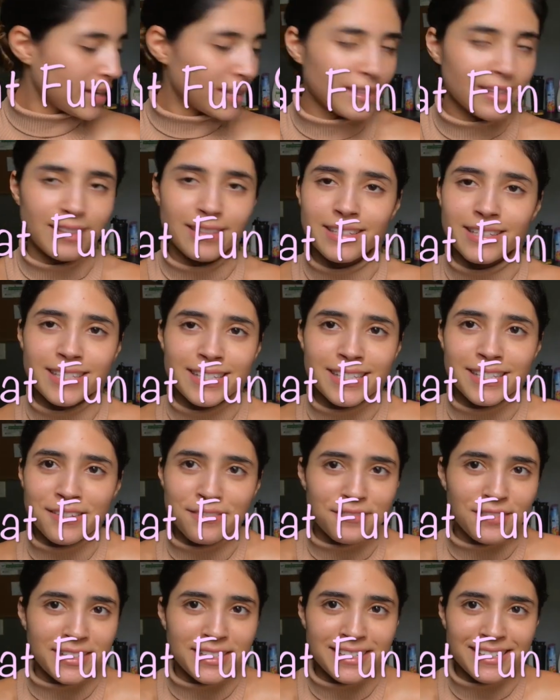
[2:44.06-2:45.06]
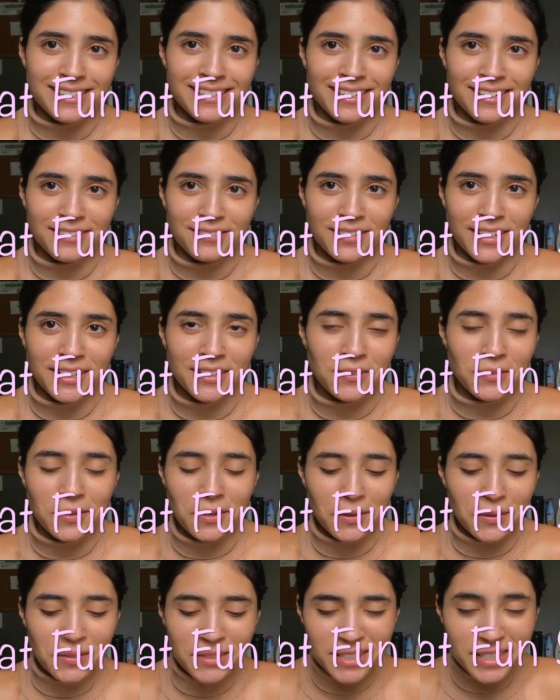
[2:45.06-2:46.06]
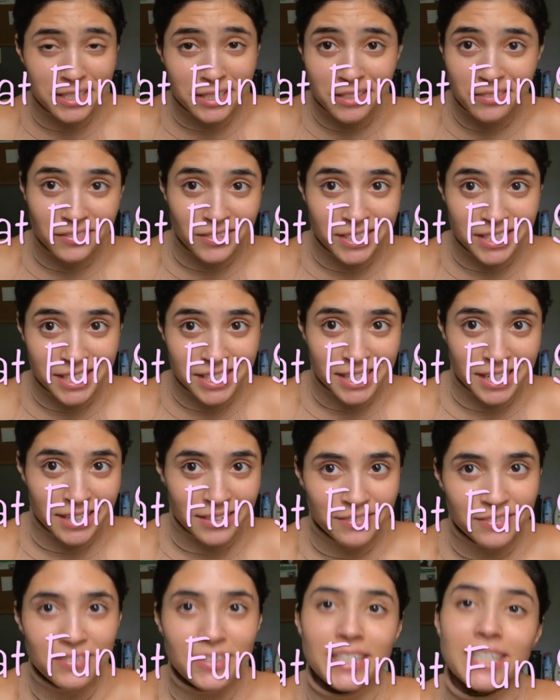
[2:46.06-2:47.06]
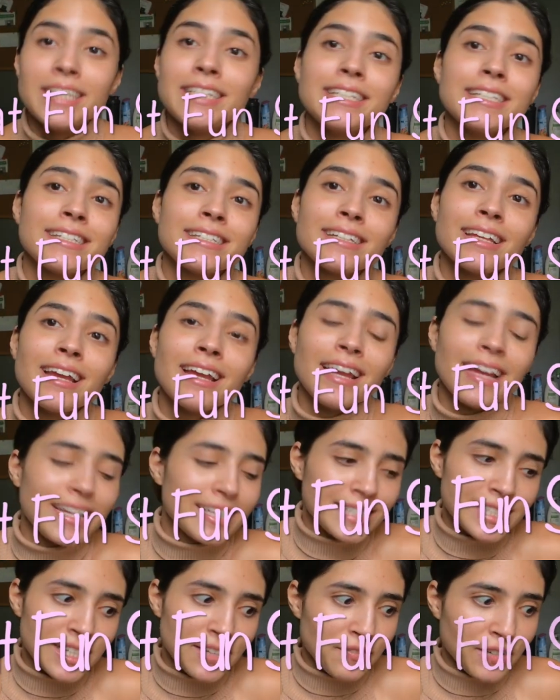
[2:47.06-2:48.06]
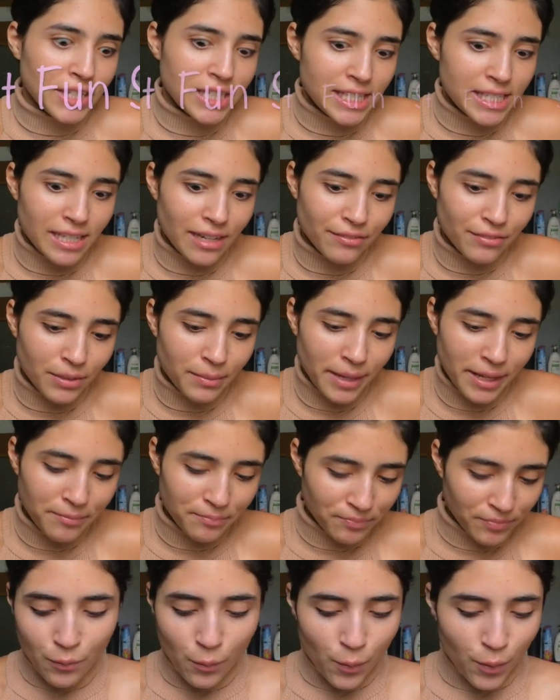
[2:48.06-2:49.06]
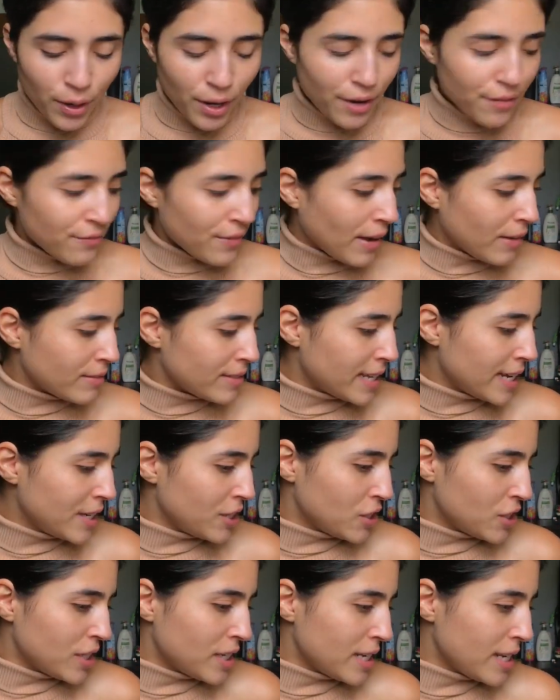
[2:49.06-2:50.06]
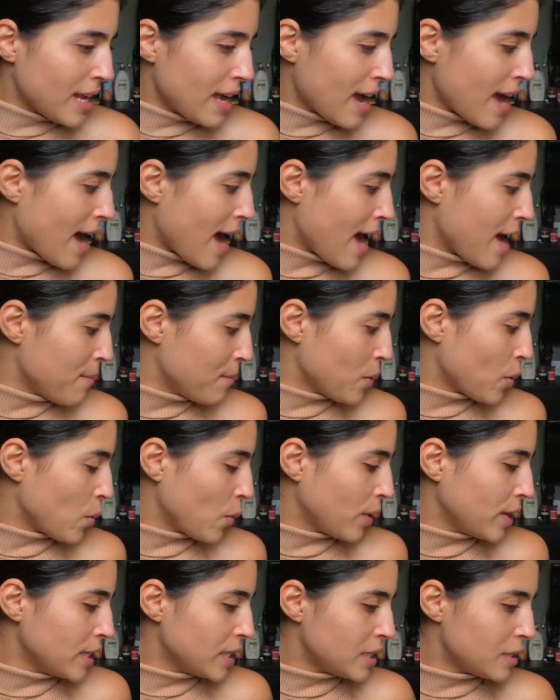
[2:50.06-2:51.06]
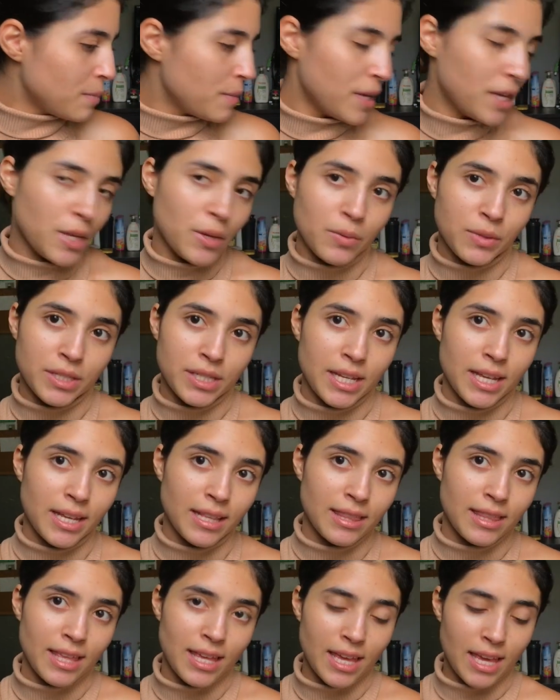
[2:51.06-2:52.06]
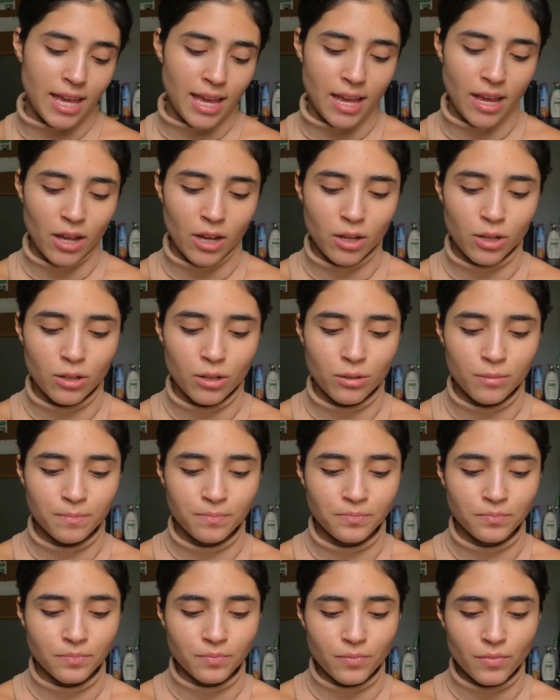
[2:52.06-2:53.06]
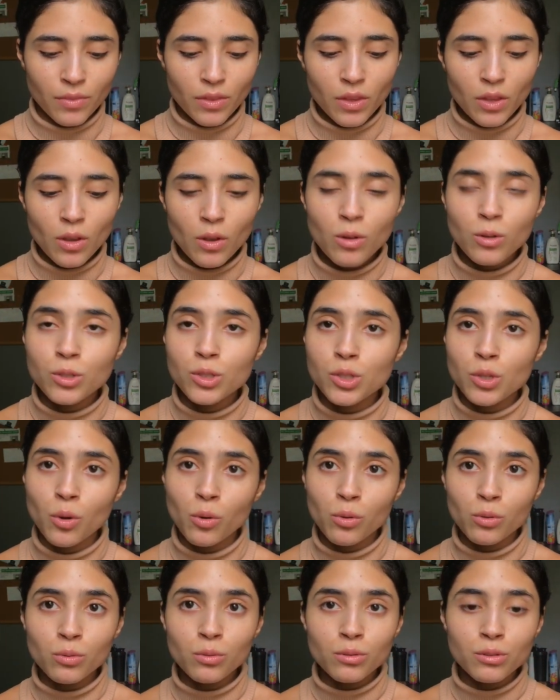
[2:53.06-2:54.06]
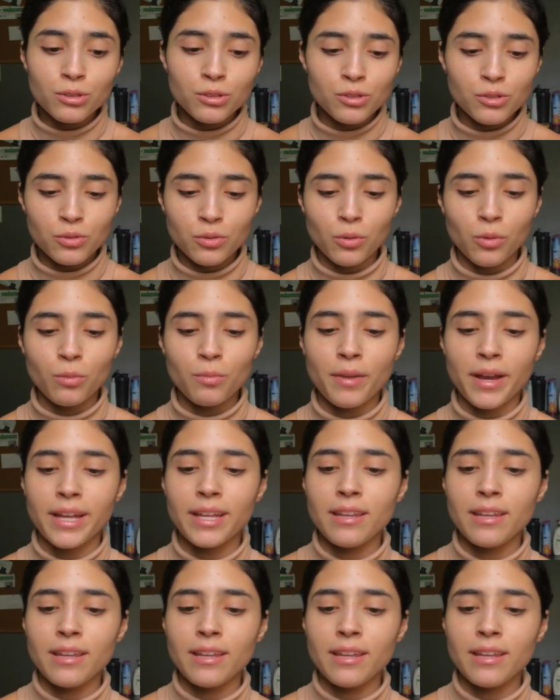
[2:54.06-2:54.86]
I think this is the fun stuff. I don't know. Is this the fun stuff? It is. It's the fun stuff for me. For foundation, I'm going to be using the Total Control by